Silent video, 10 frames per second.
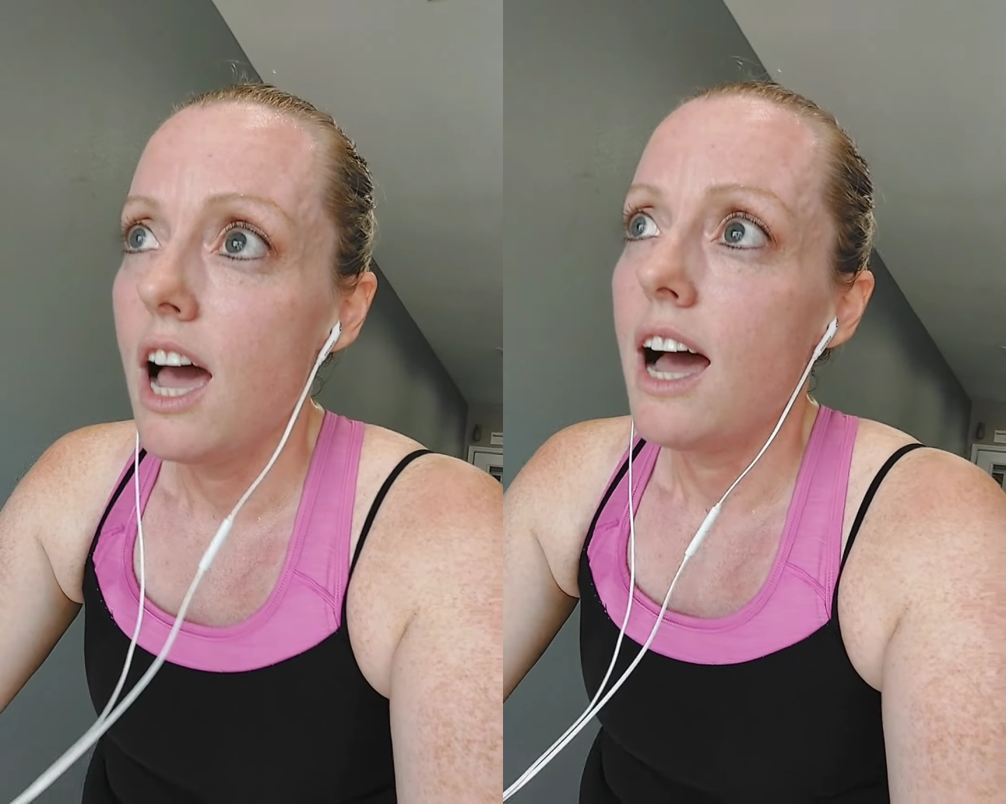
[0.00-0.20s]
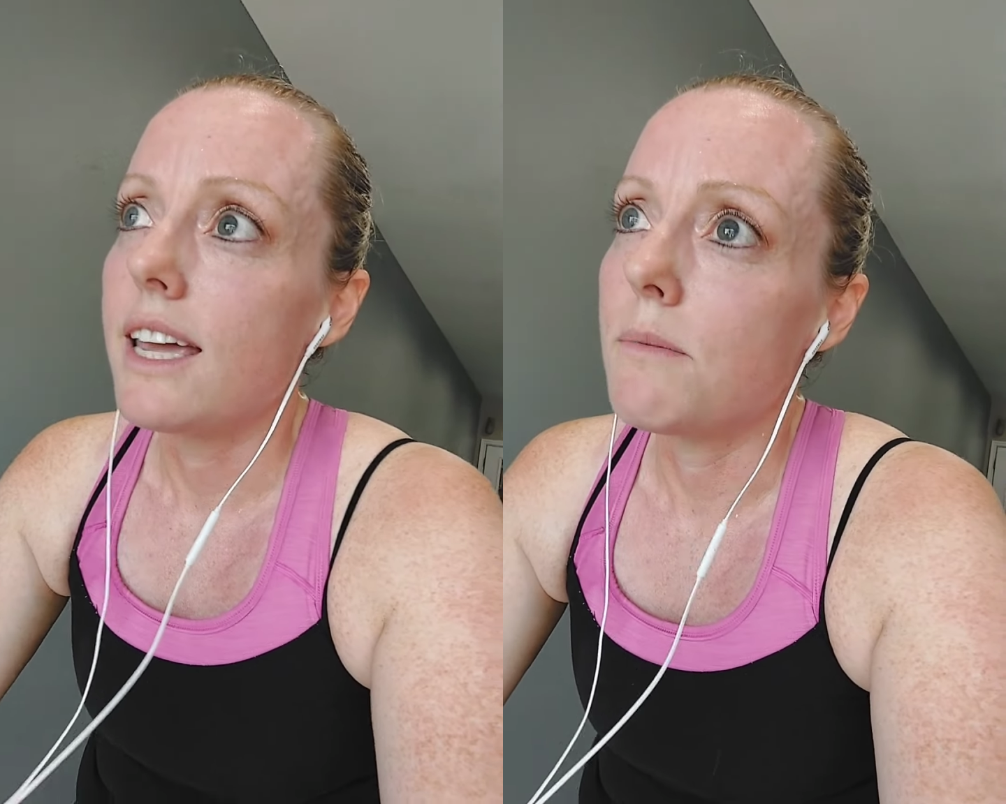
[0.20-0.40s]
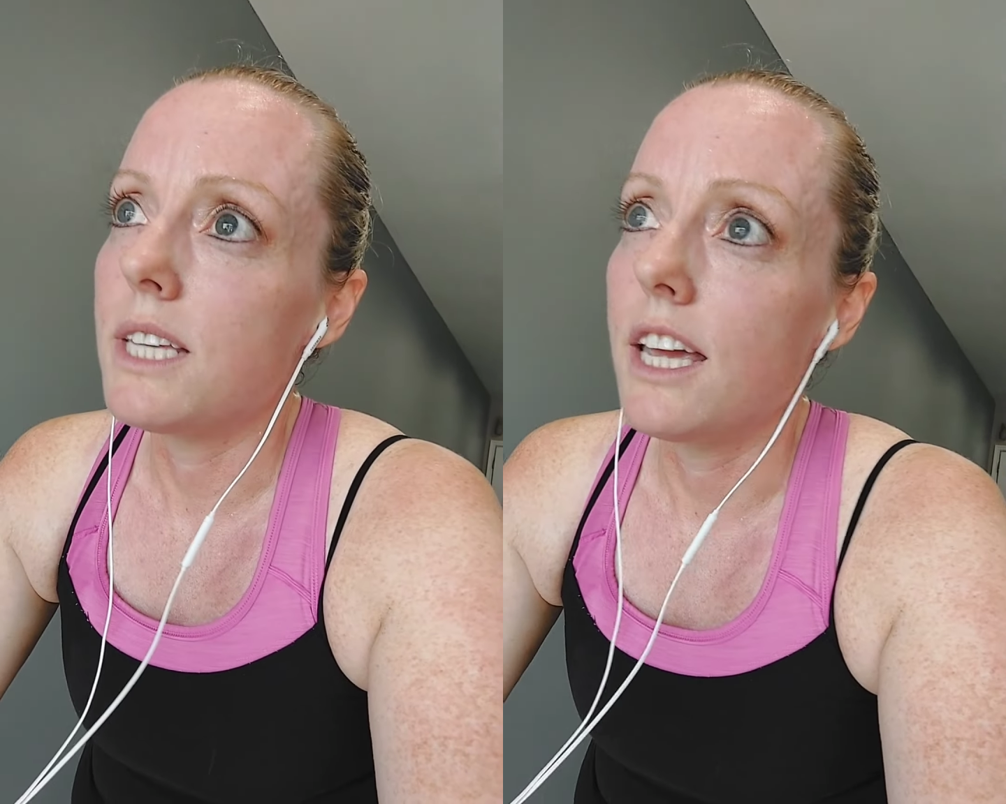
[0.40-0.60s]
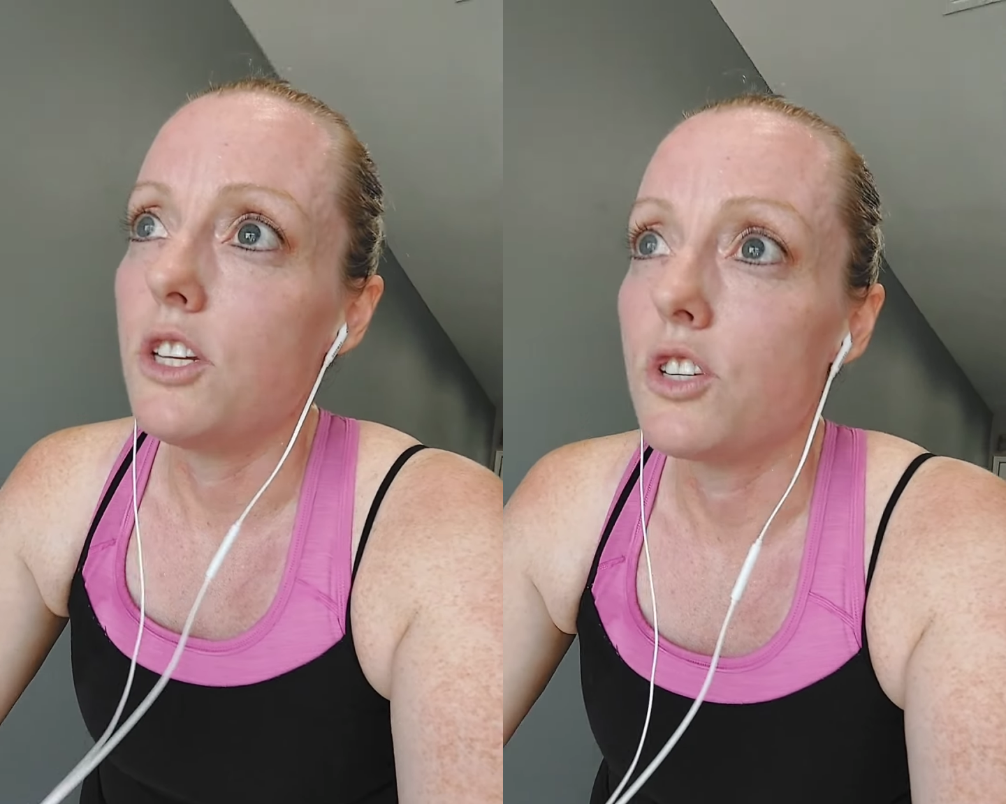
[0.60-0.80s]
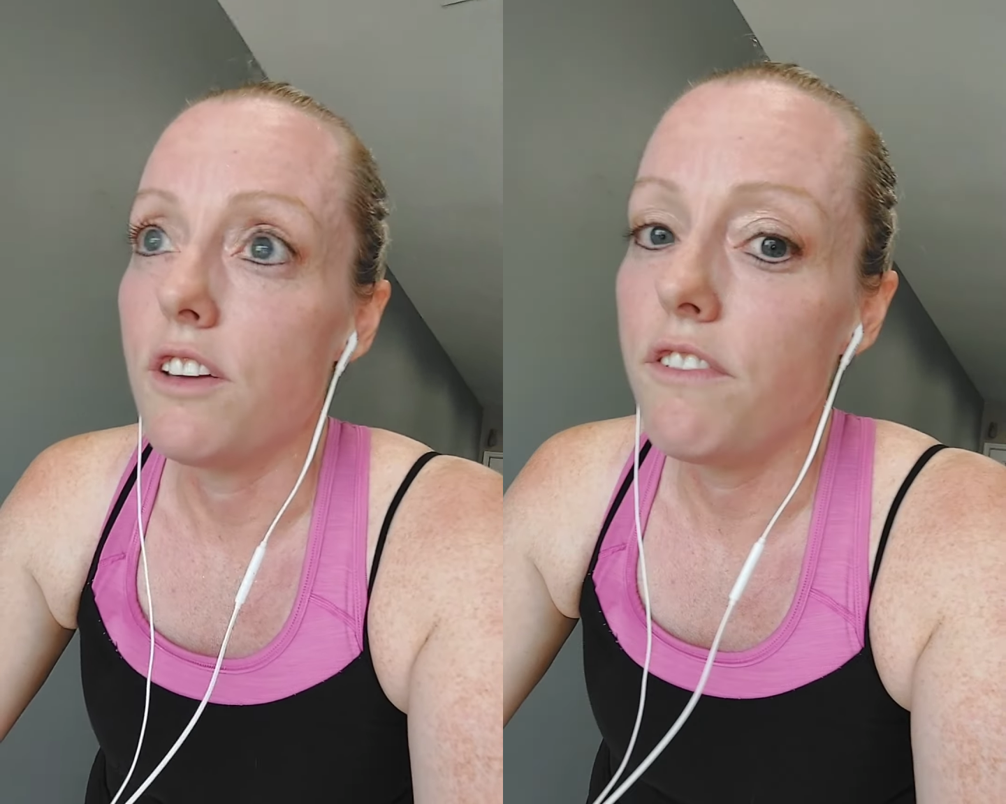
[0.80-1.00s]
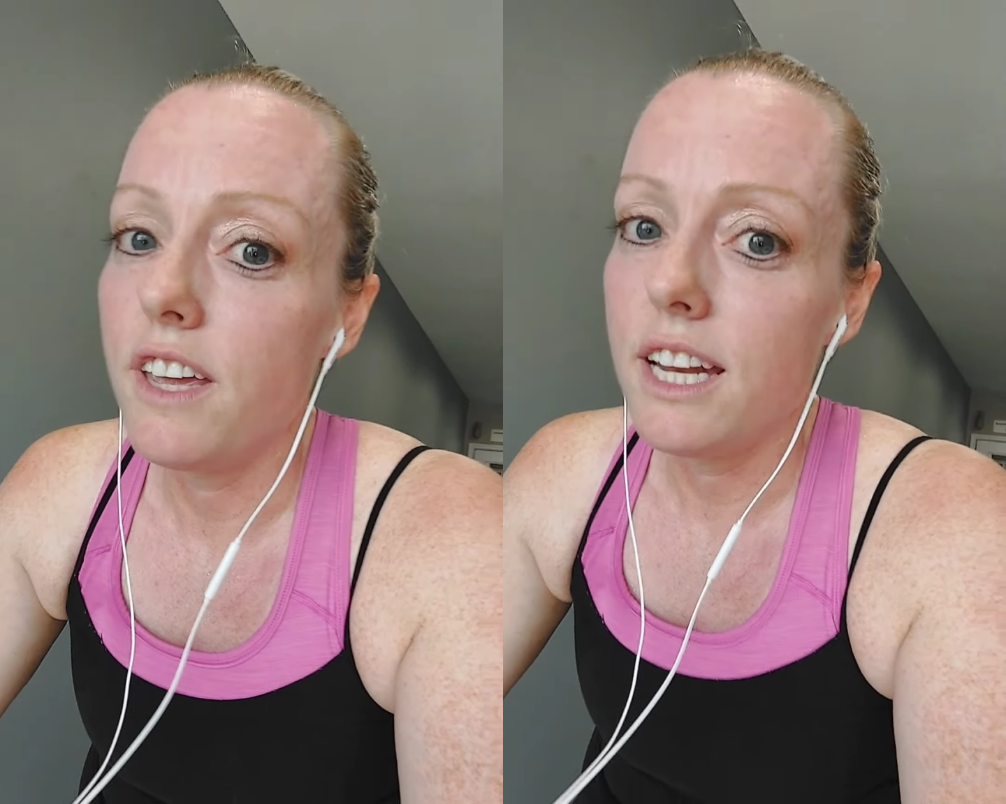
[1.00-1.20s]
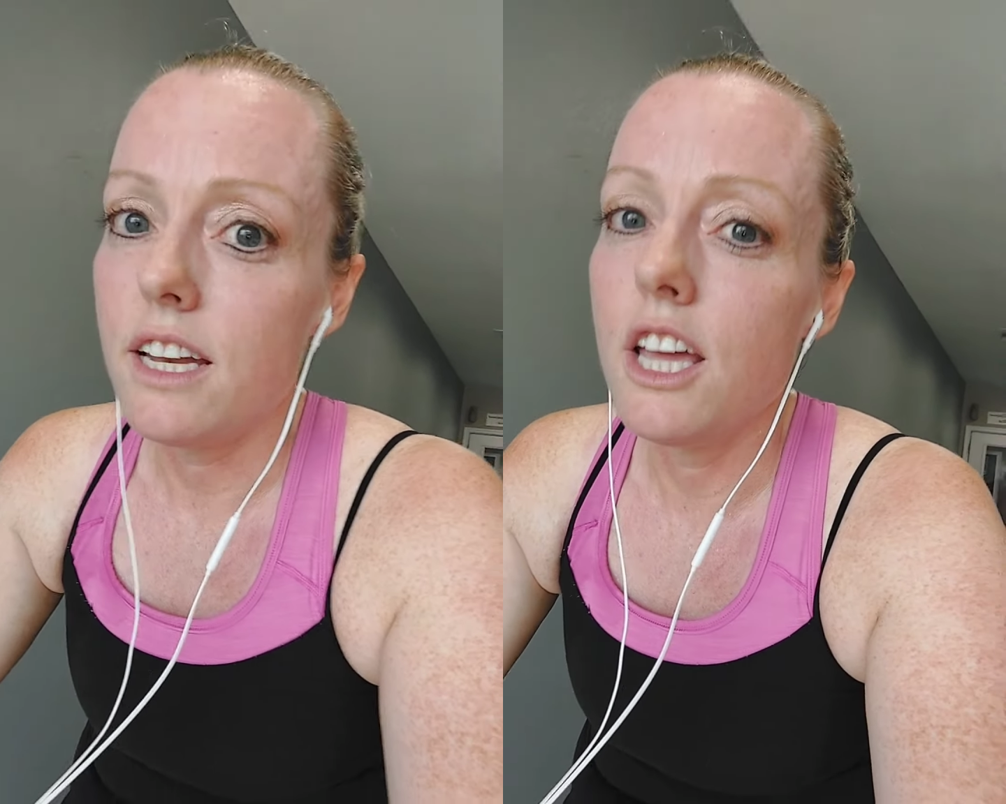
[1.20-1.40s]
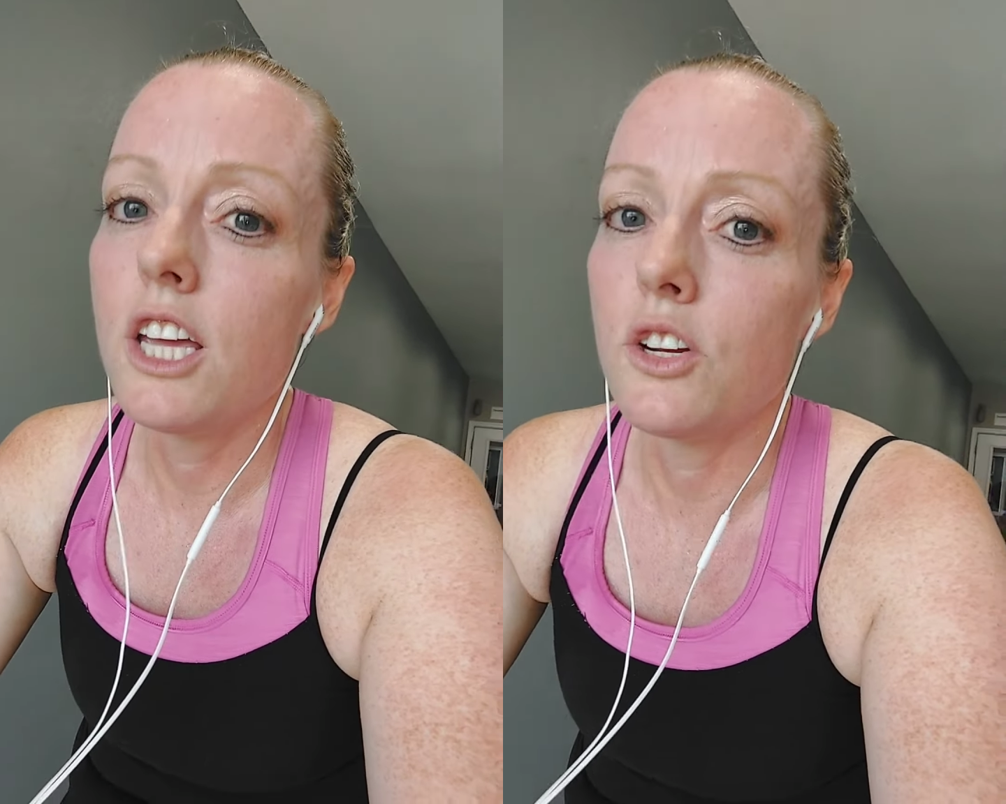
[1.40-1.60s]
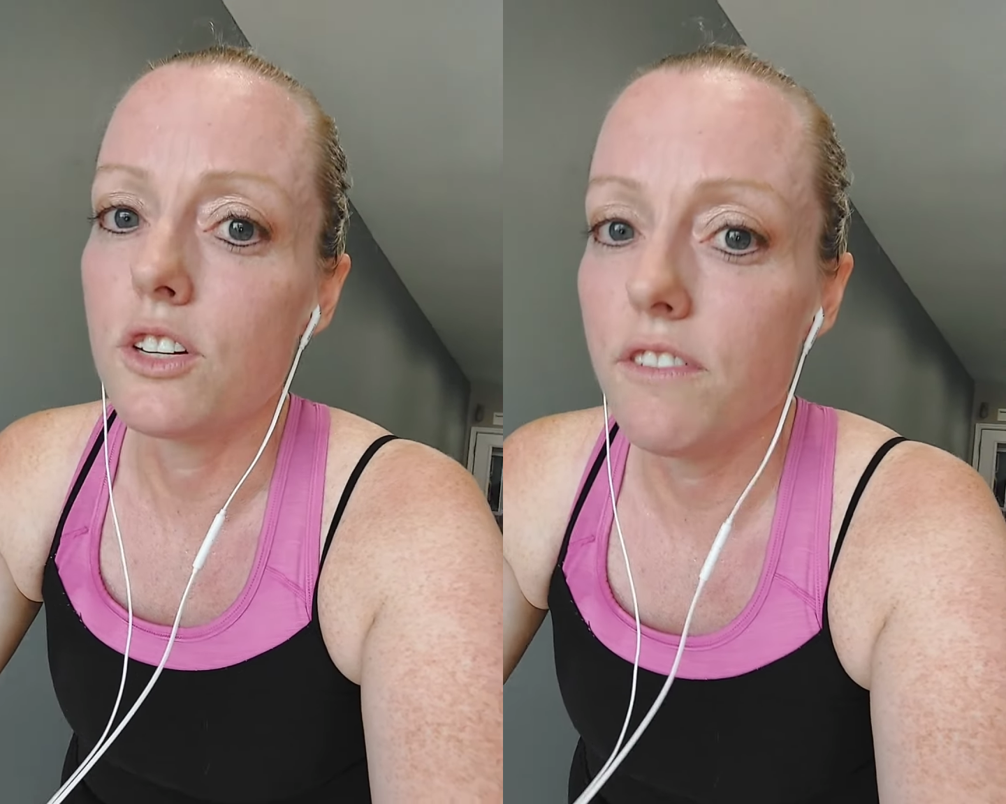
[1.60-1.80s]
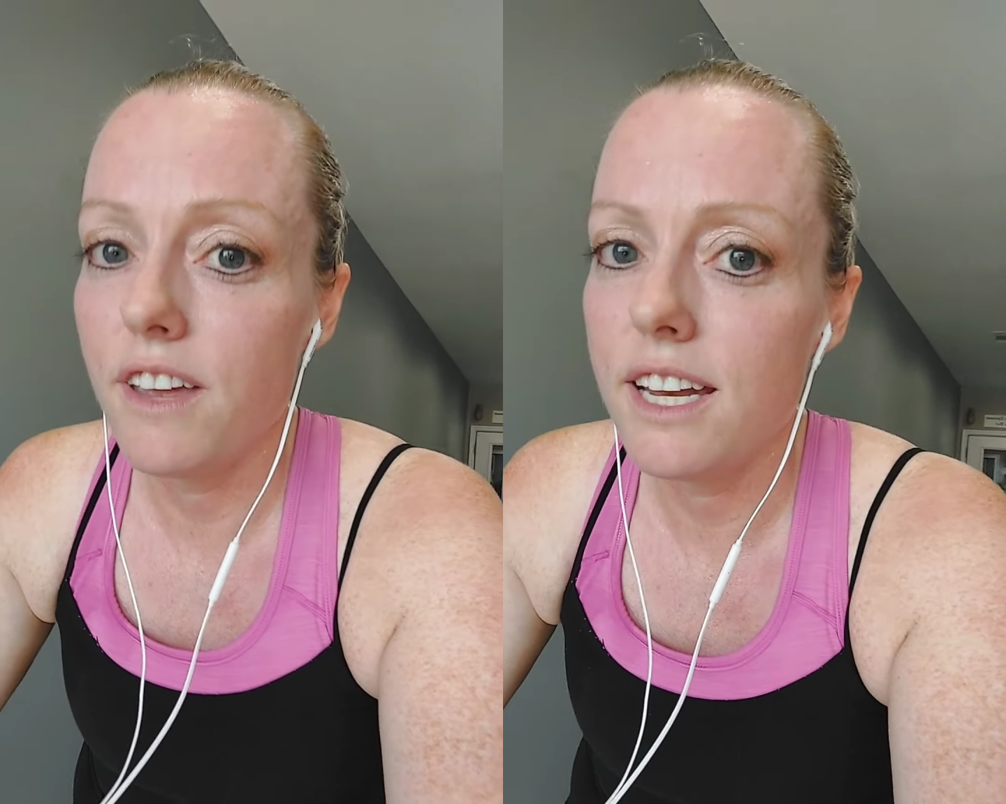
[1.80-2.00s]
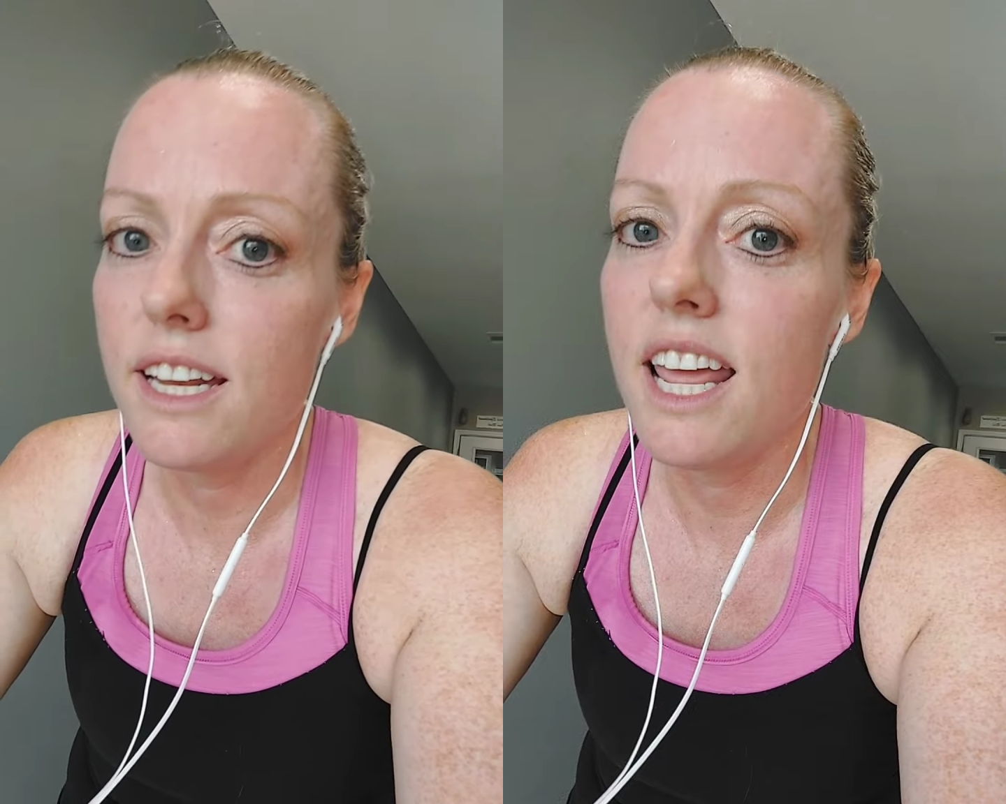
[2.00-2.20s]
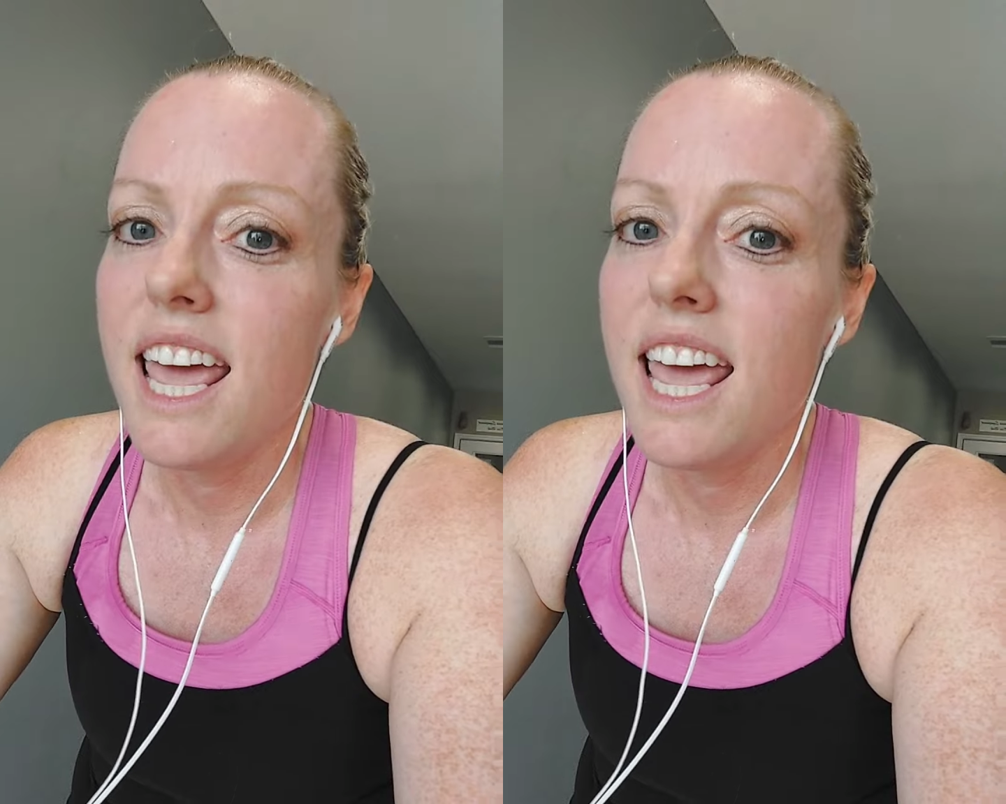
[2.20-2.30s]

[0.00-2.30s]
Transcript: I kept saying, You're defeated, you're defeated.